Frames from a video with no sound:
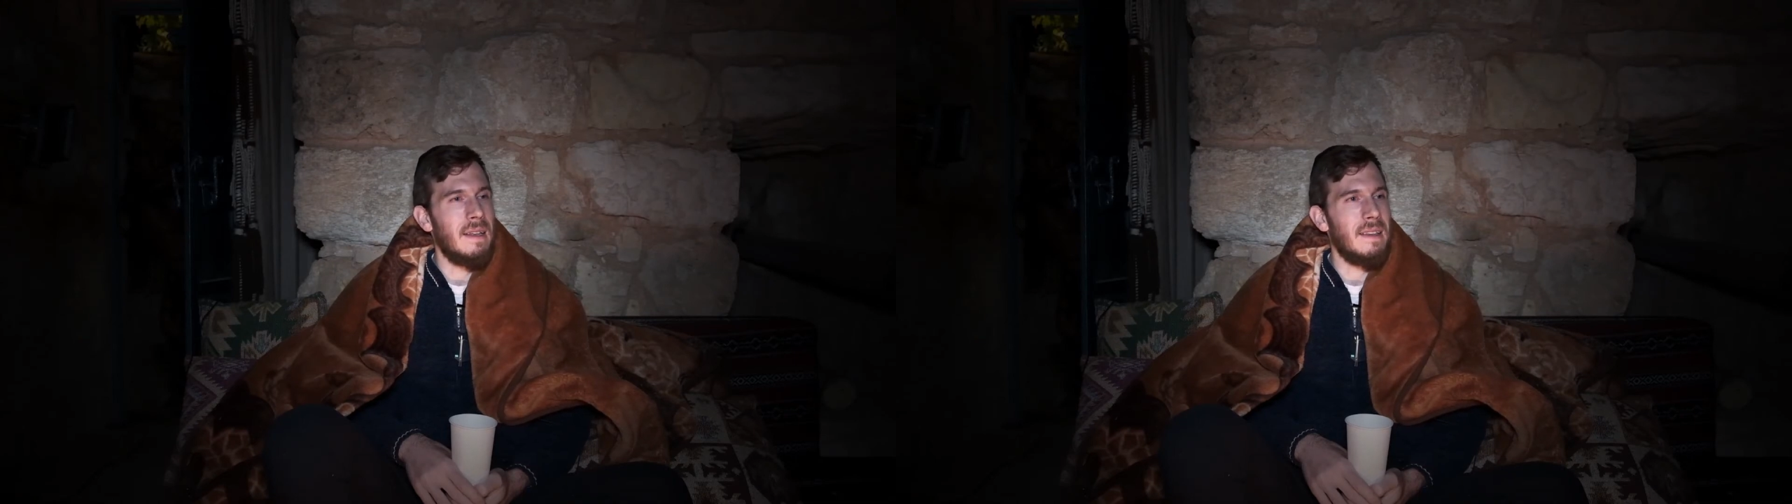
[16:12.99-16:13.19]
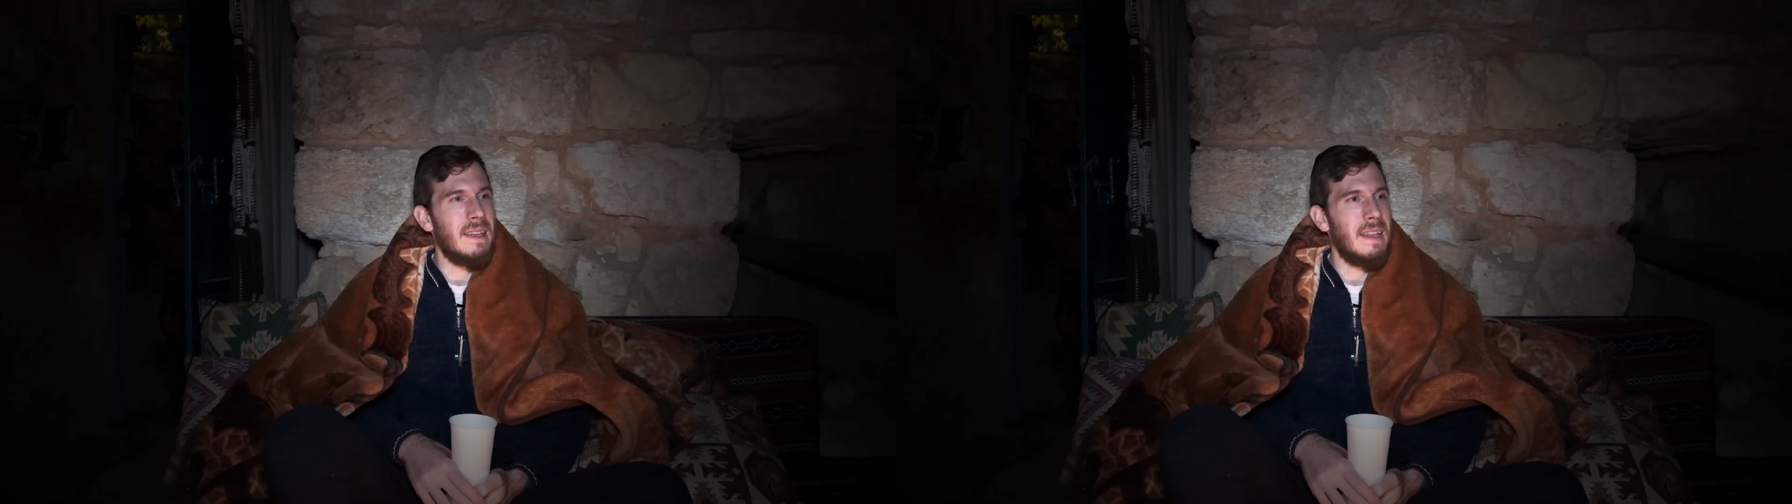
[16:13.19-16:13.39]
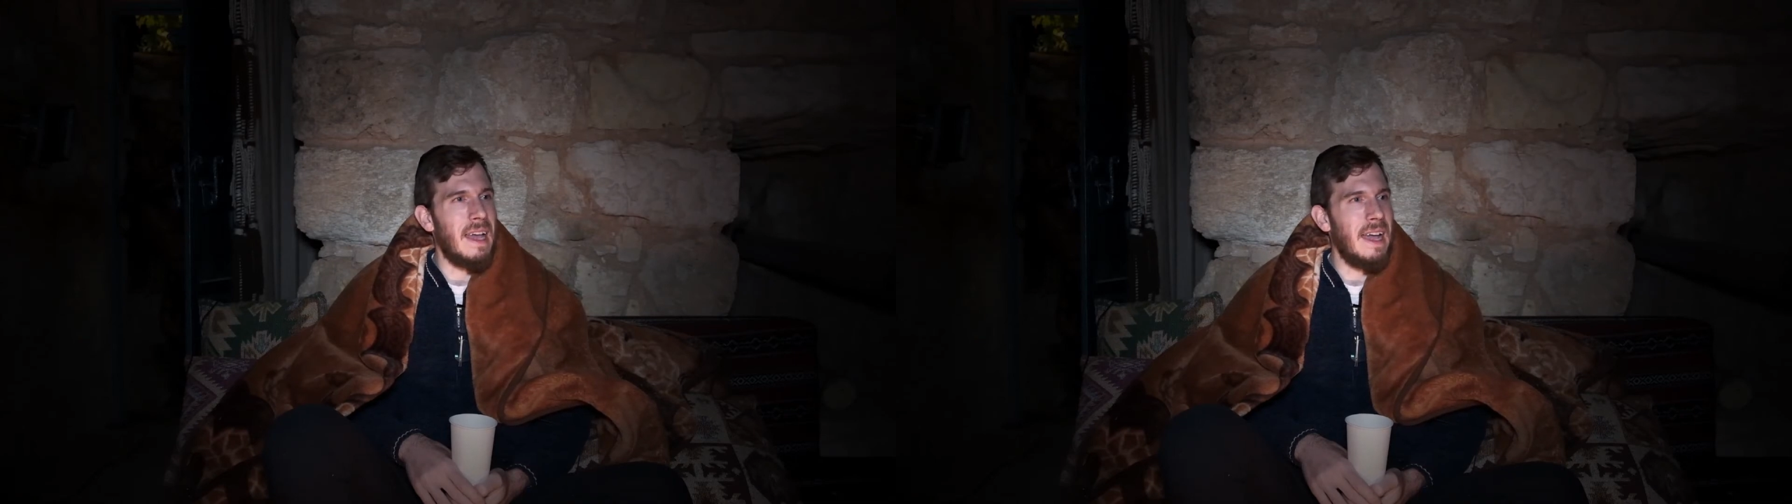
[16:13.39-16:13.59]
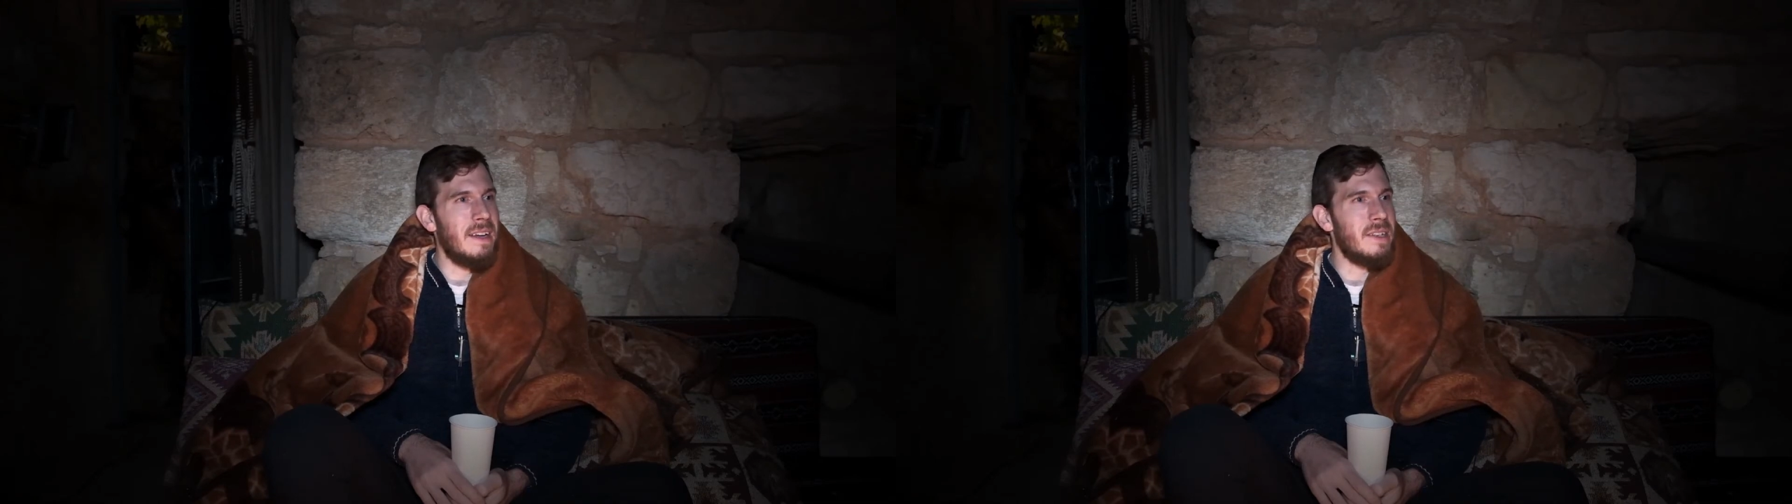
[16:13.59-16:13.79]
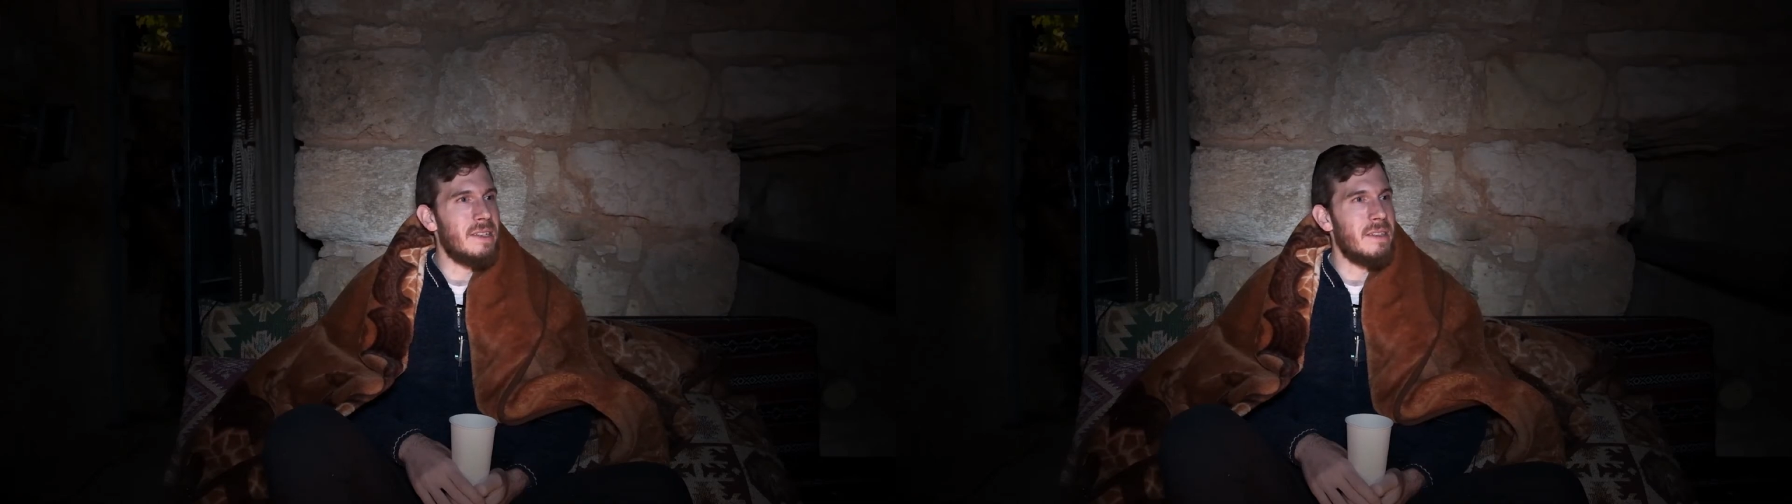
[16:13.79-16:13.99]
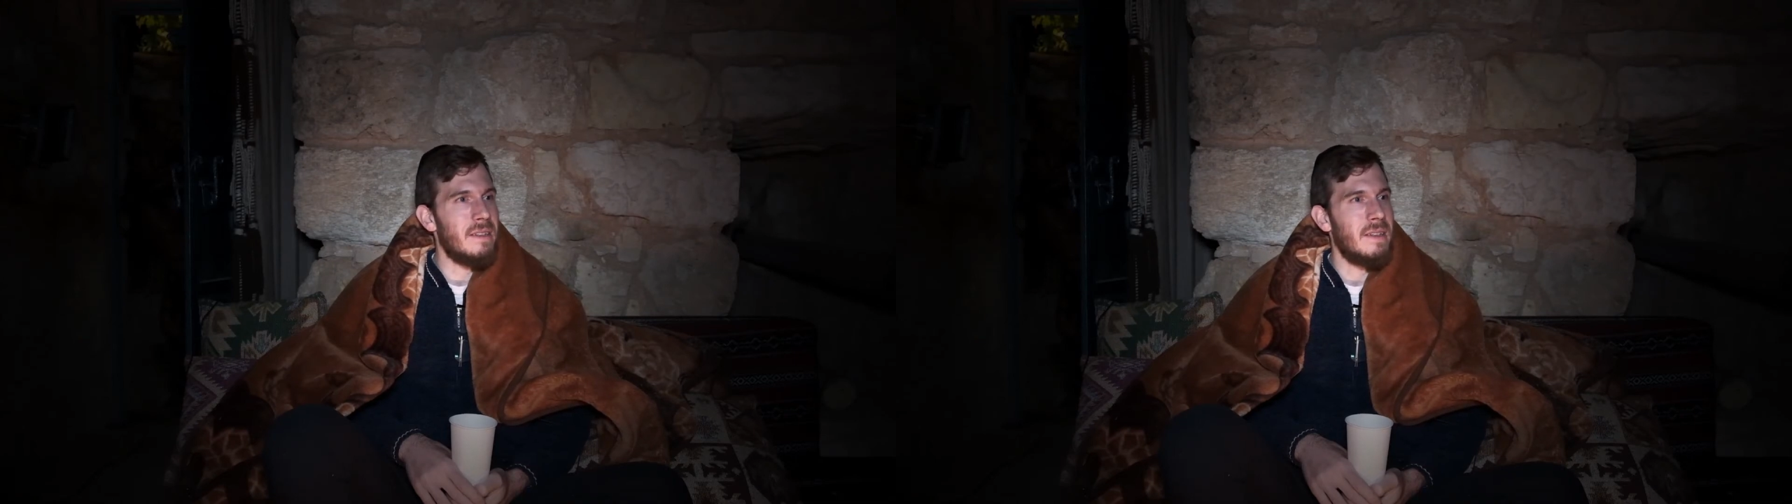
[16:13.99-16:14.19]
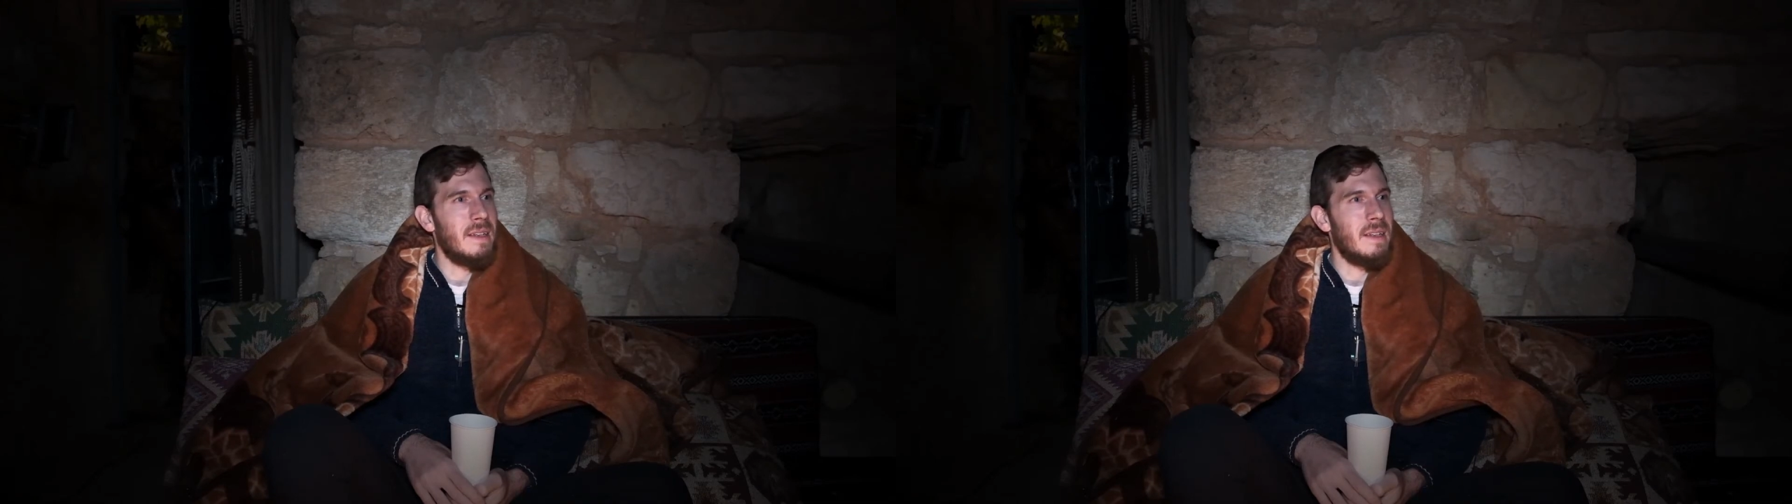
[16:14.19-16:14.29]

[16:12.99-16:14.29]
the layers